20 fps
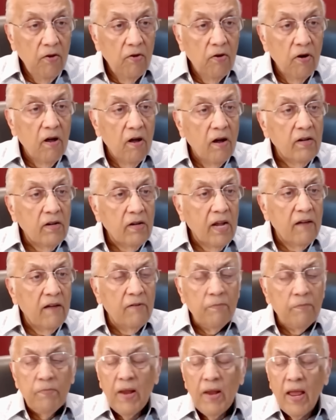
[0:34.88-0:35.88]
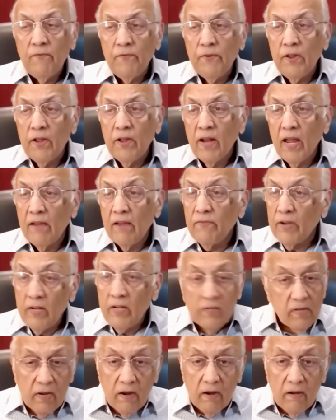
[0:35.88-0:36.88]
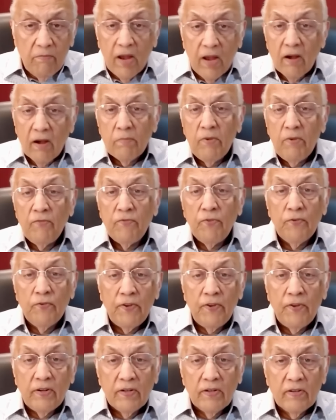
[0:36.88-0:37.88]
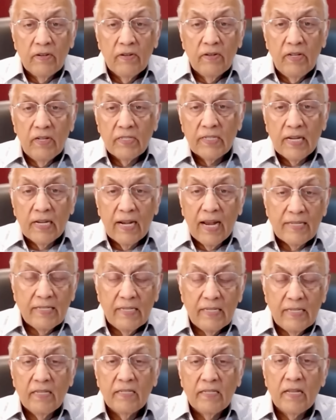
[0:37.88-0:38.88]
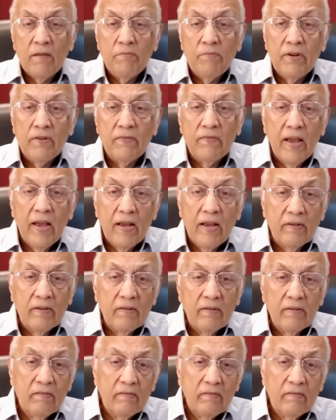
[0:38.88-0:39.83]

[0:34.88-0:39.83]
You know, God can have a plan for your life and it may not be fulfilled. Here's a classic example of that.